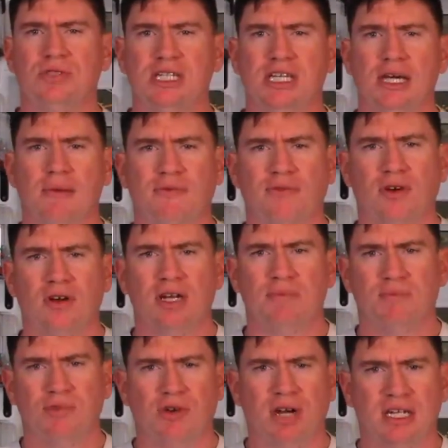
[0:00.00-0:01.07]
you see up front
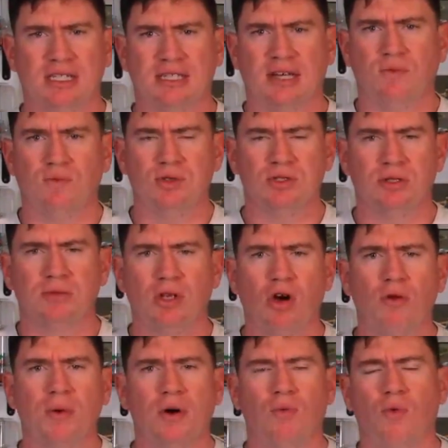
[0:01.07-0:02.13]
at tracks like
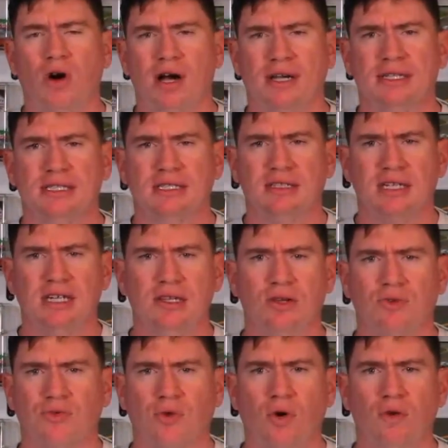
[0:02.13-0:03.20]
Sonoma, Watkins Glen, the
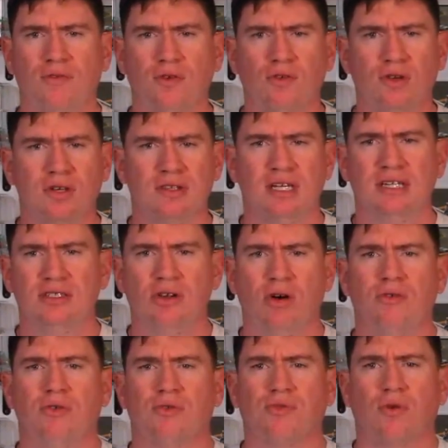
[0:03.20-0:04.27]
Roval,
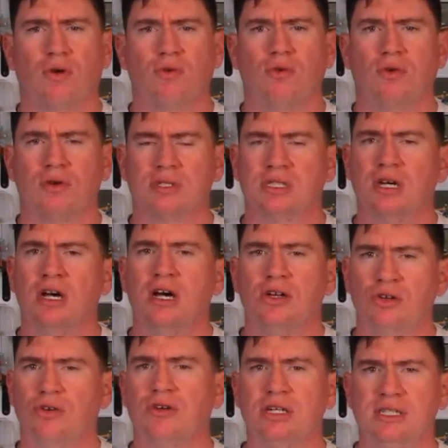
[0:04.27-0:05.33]
Daytona road course,
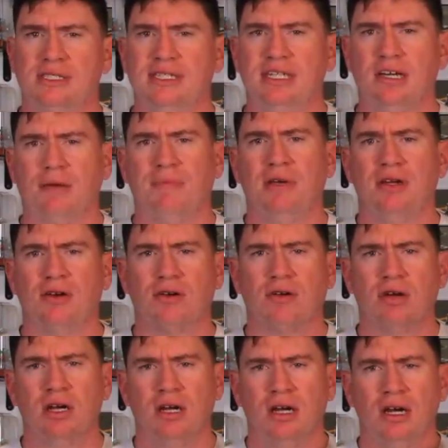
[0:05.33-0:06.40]
you're going to see up
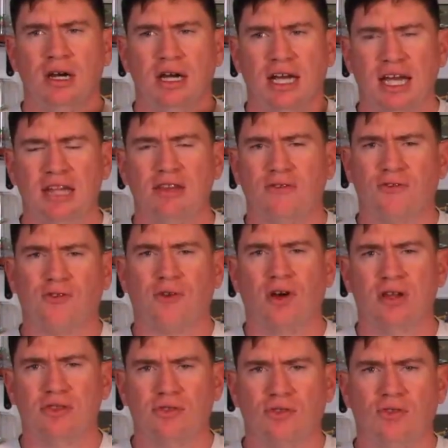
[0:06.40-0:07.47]
here in the
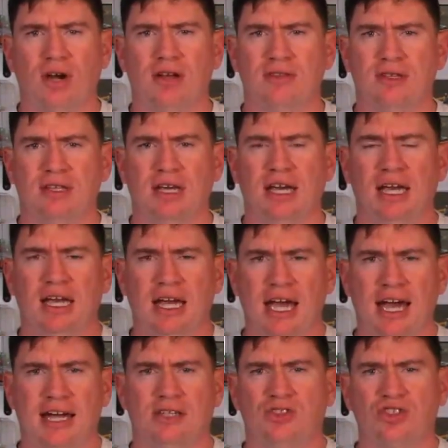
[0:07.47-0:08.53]
front throughout the day
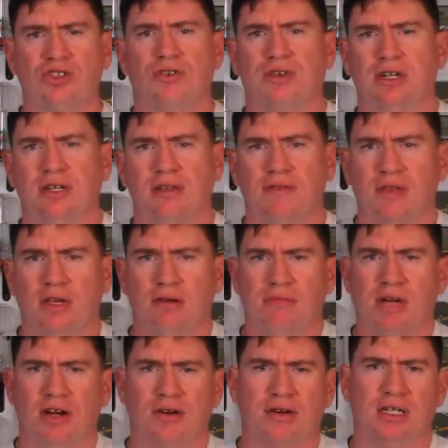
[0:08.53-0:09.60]
at Circuit of the
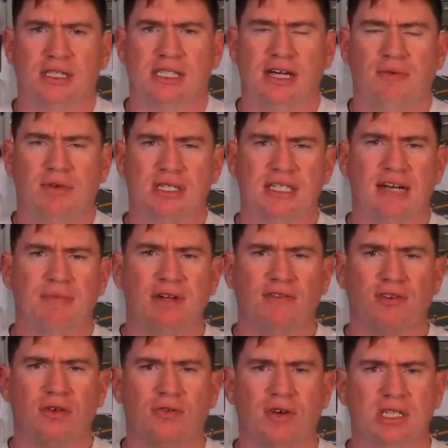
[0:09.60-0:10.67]
Americas. Now, what does that mean
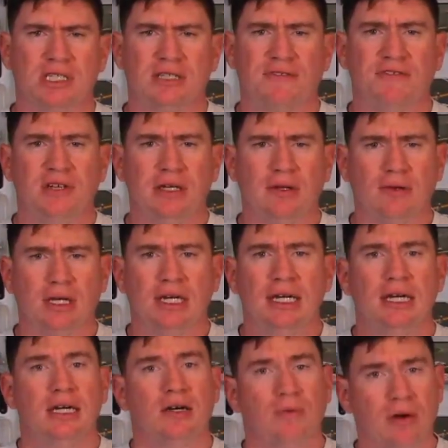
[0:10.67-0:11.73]
for the rest of the field?
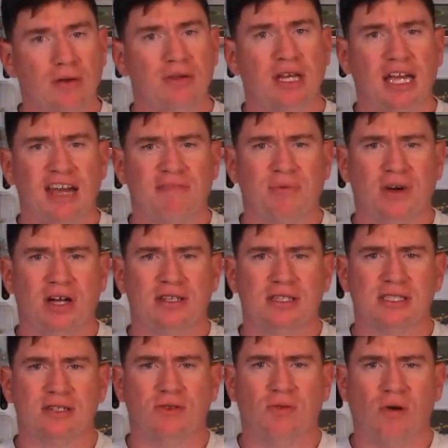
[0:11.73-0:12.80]
Well, they have
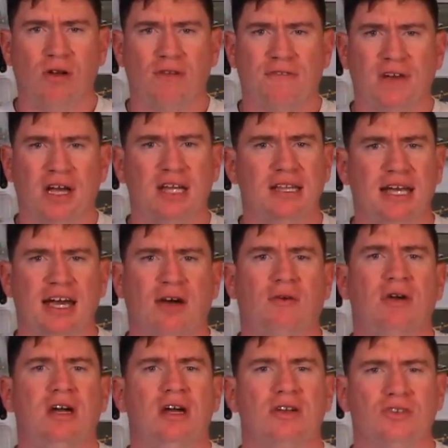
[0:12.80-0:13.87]
practice in qualifying
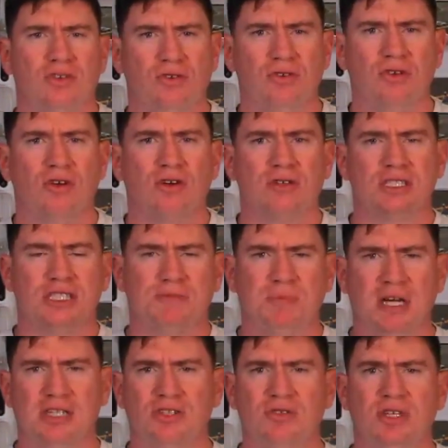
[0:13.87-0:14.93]
now. Tune the cars as
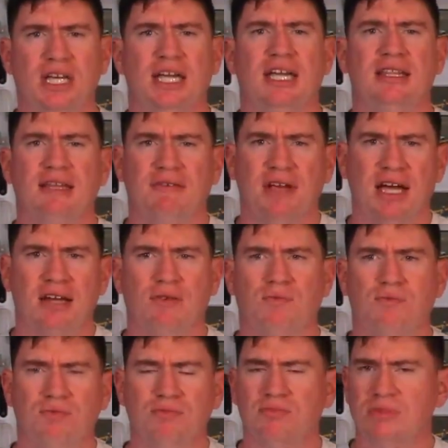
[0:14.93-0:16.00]
best you can.
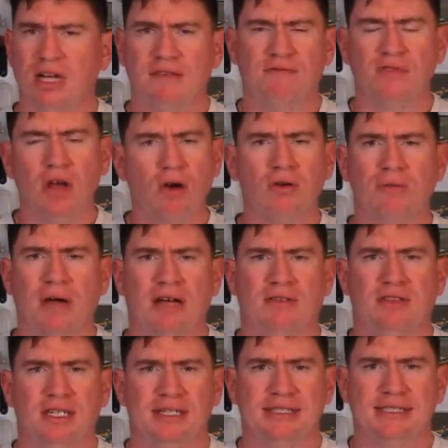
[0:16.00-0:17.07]
They've known
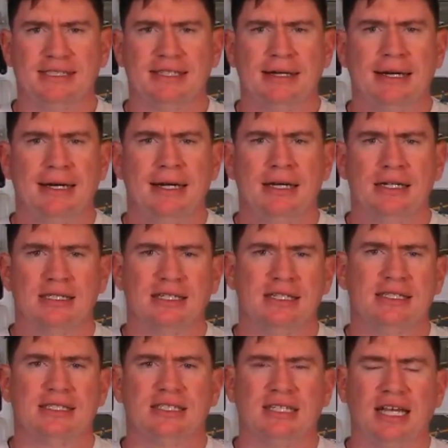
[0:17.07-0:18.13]
about this
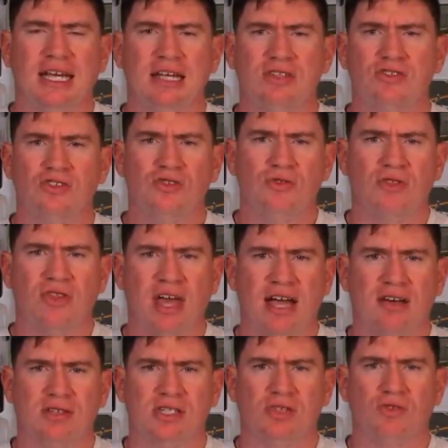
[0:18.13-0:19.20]
since late
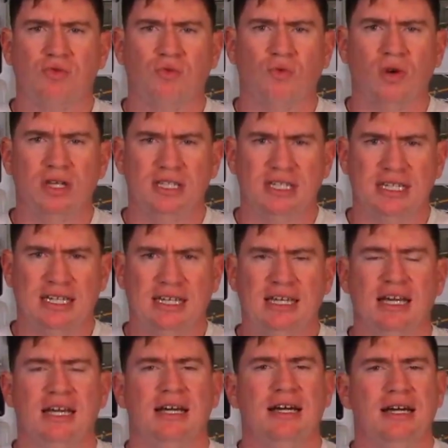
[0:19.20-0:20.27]
2020.